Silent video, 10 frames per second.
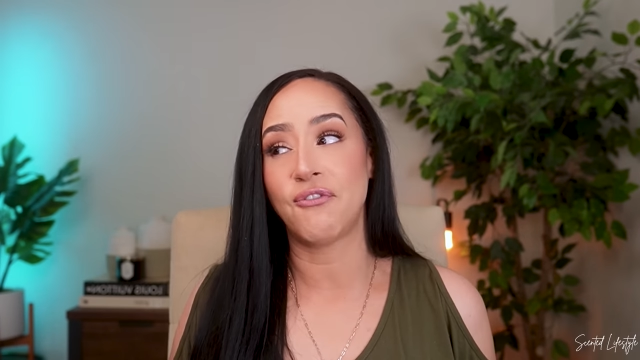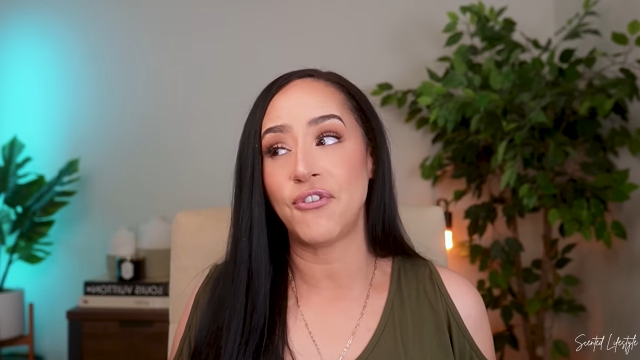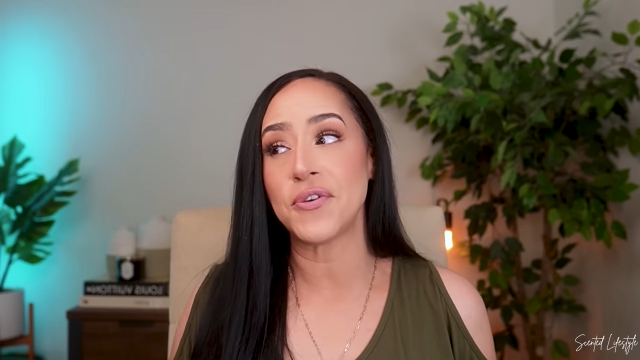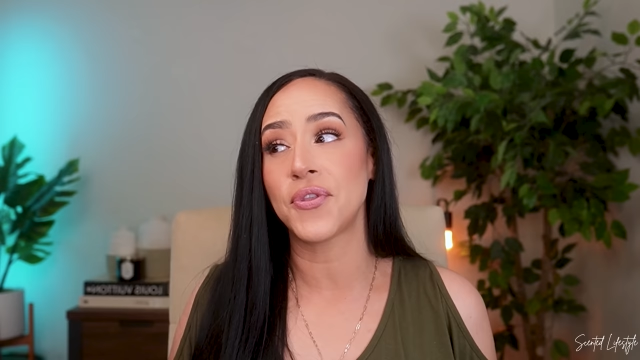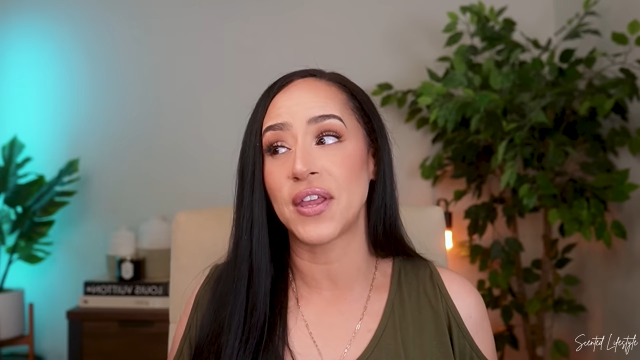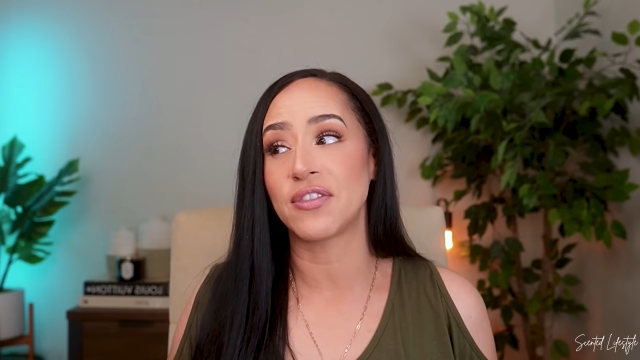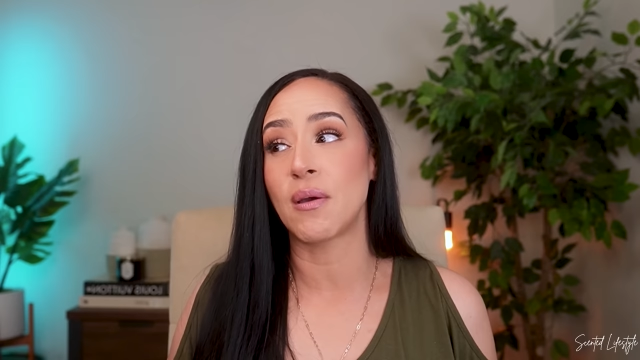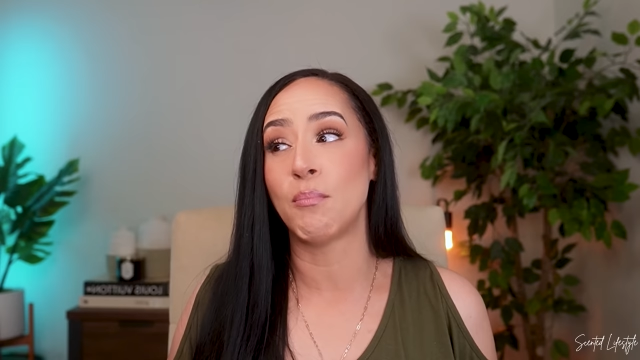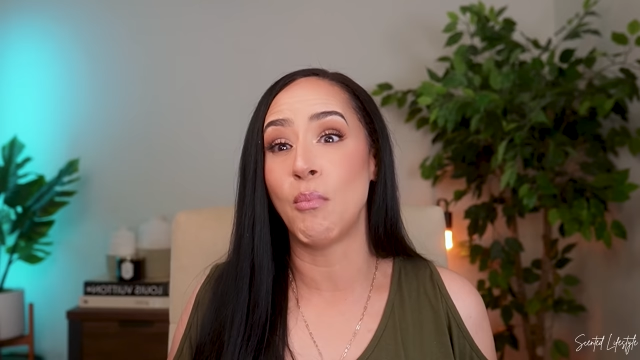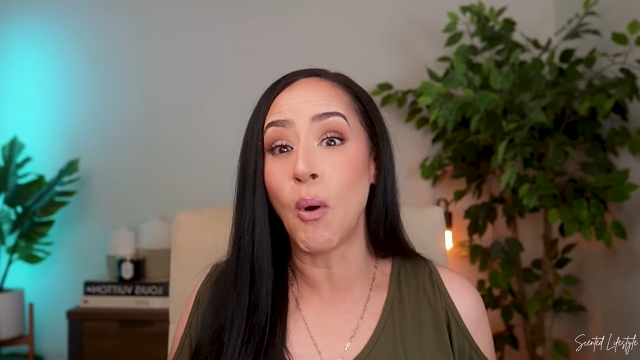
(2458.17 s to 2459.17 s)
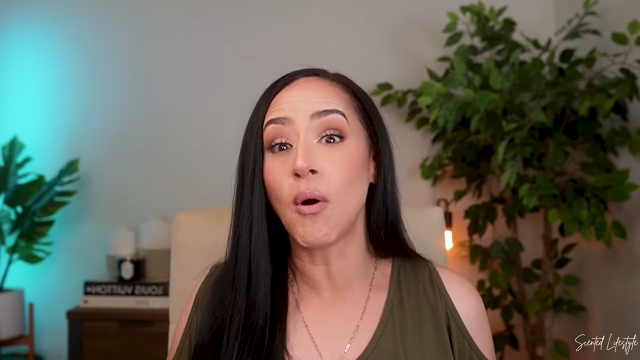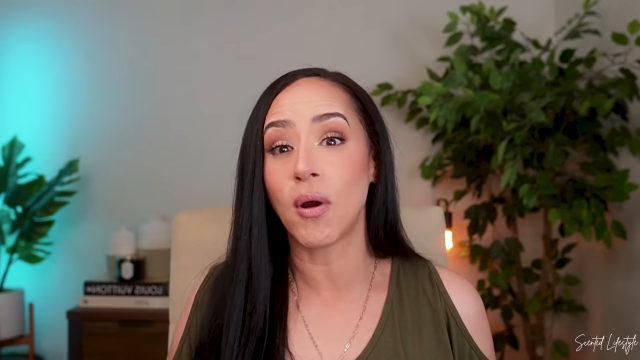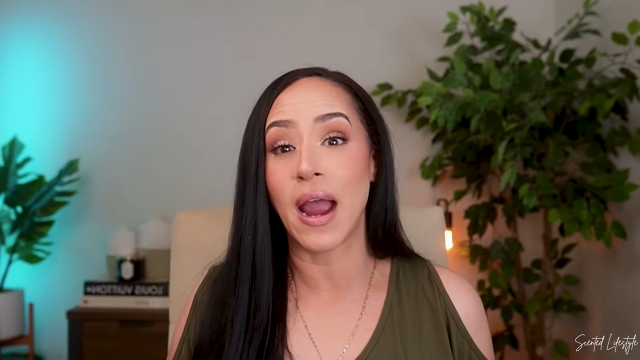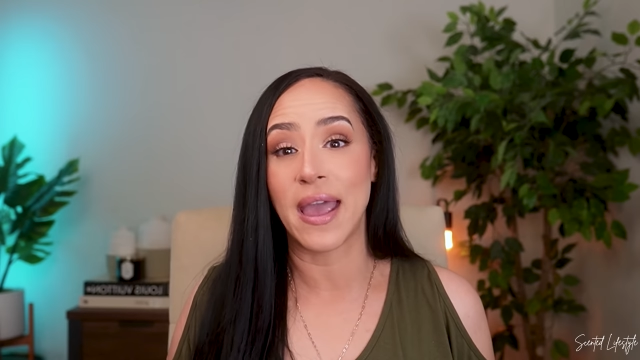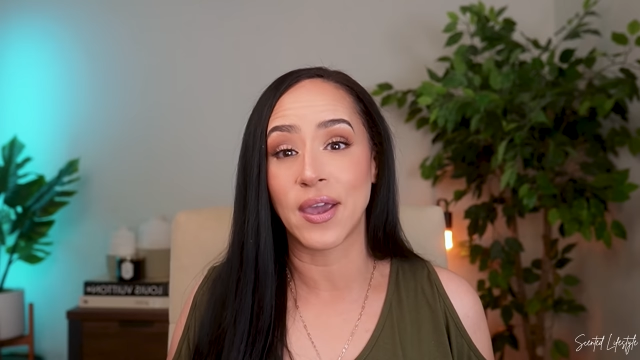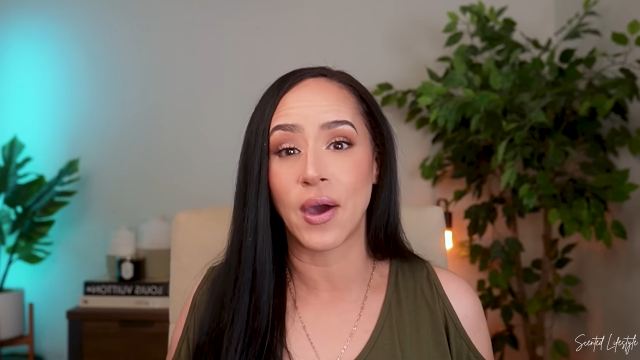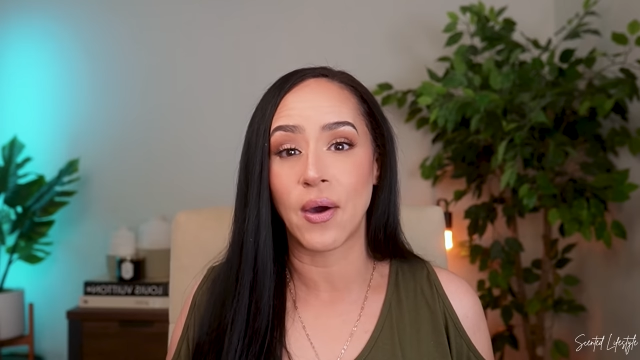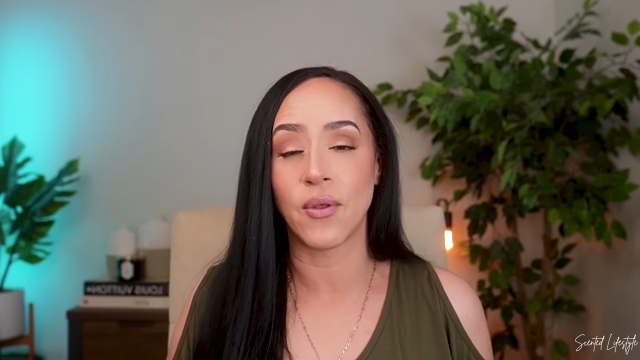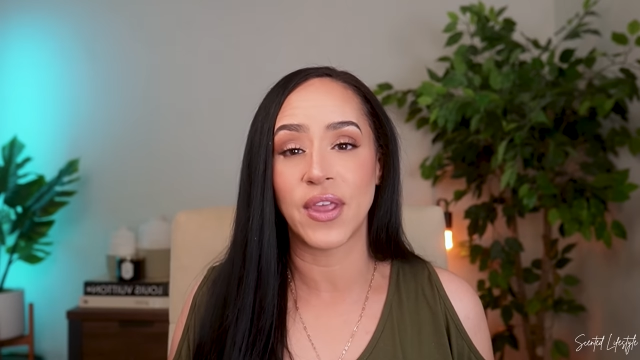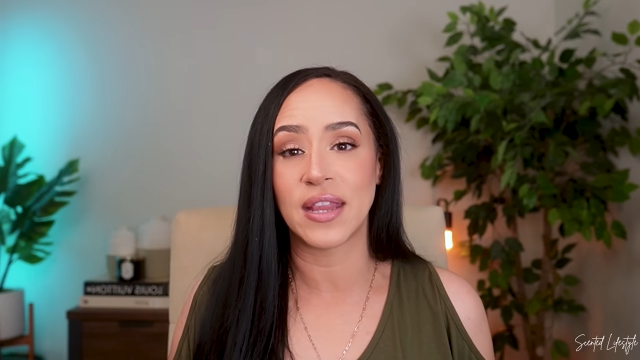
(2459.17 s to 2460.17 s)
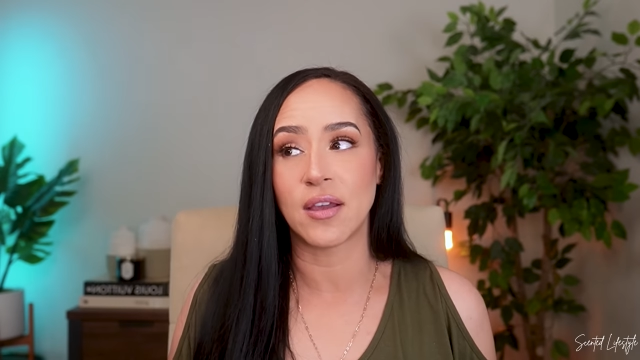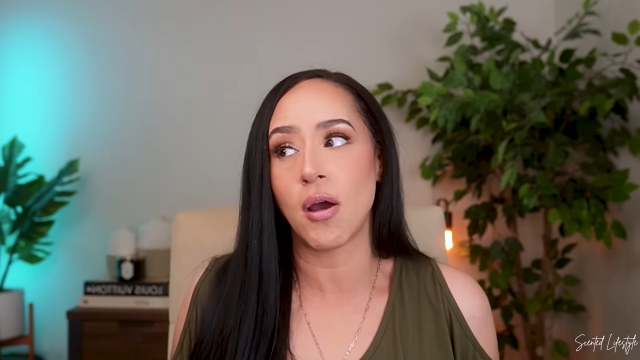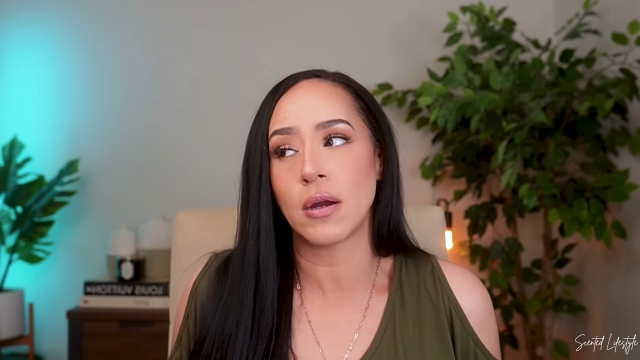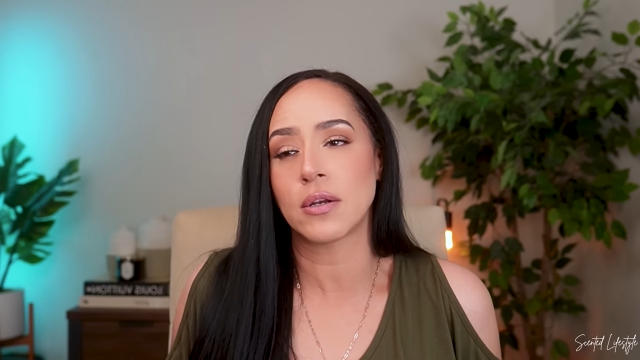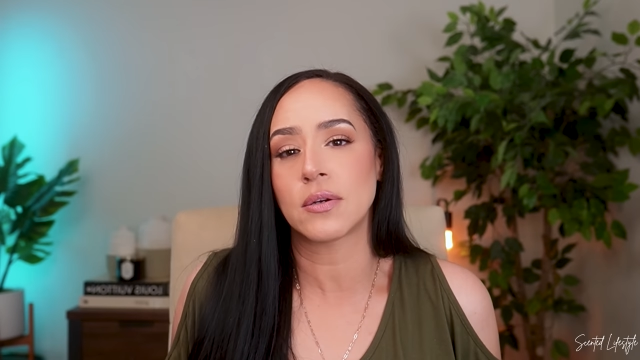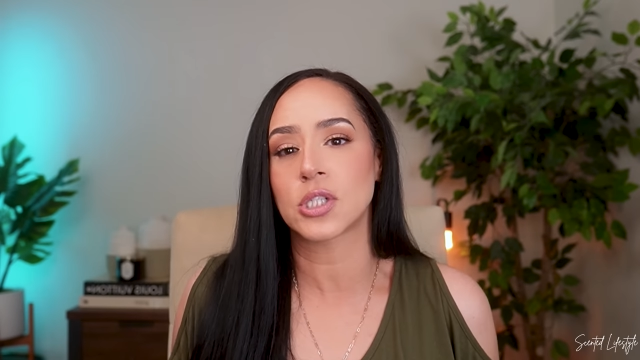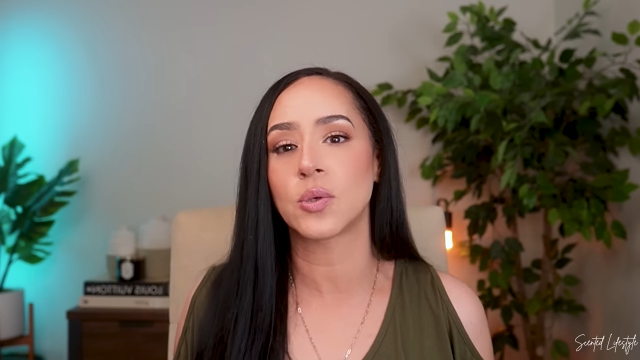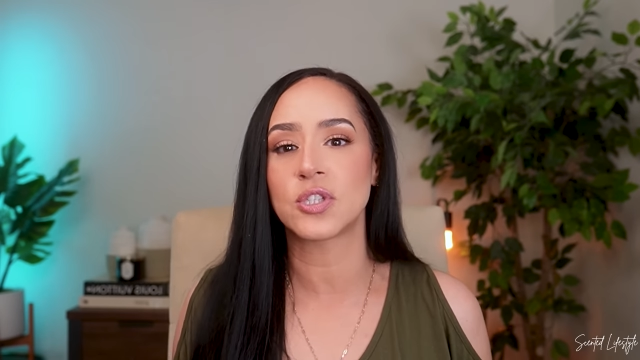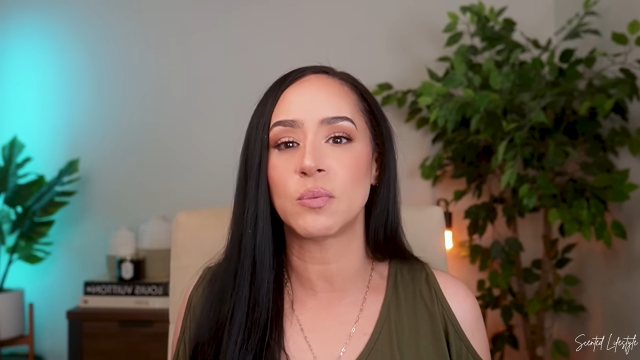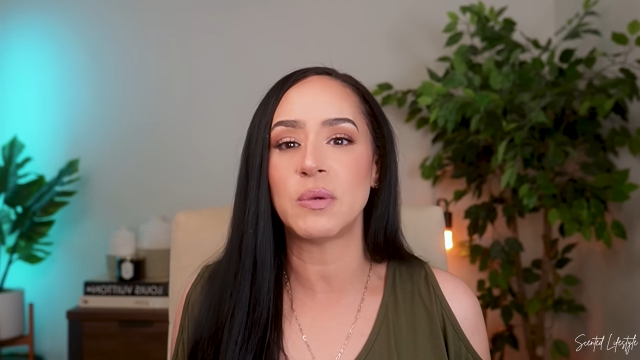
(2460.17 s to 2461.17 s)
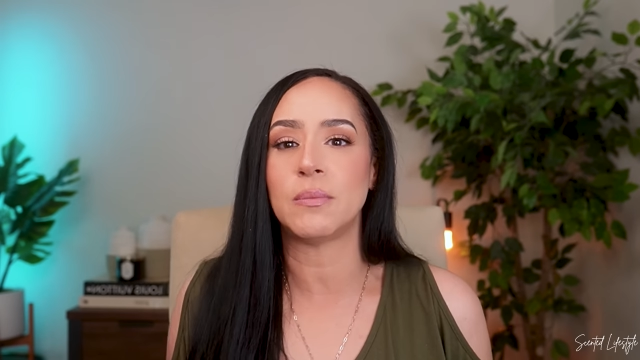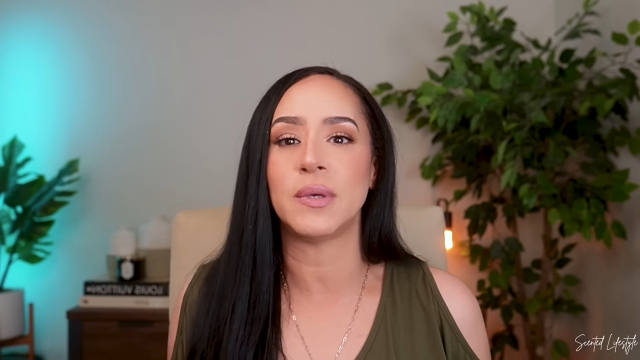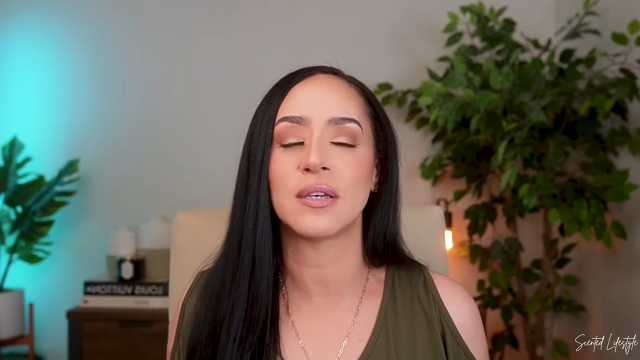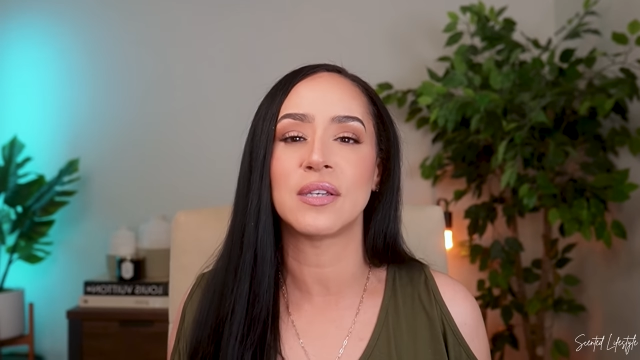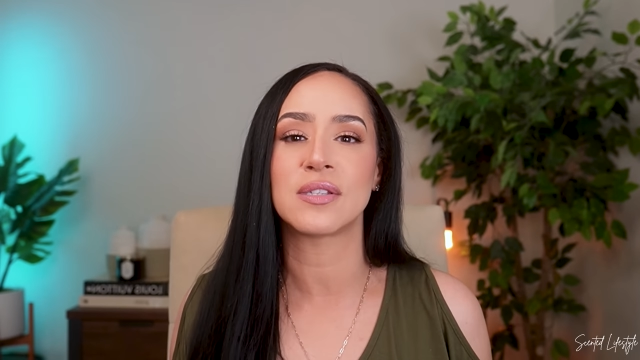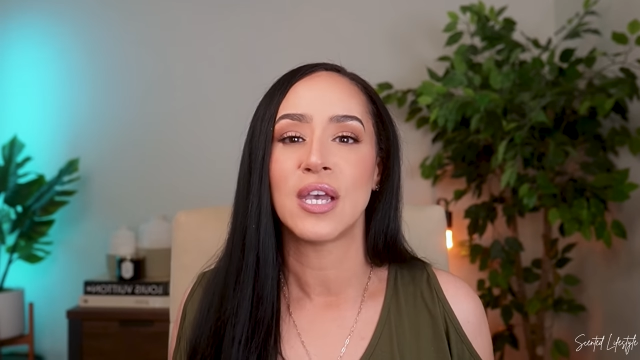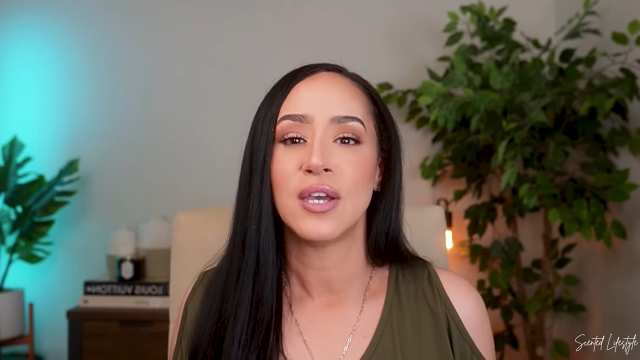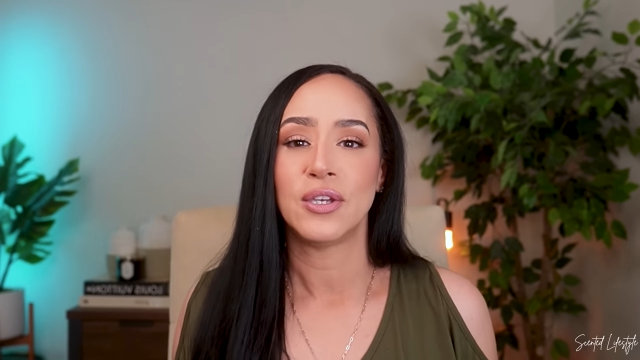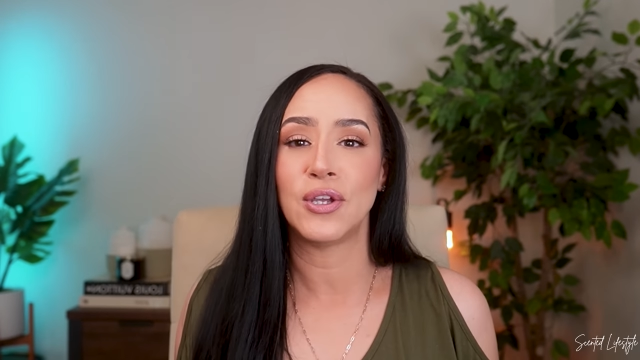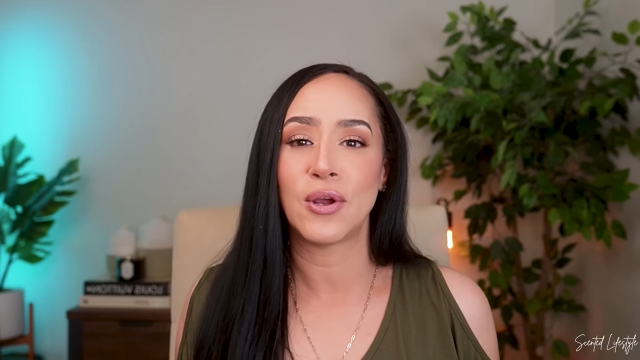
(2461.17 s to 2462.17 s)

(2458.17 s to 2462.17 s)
And I feel that the more I go, then the harder it's going to be because,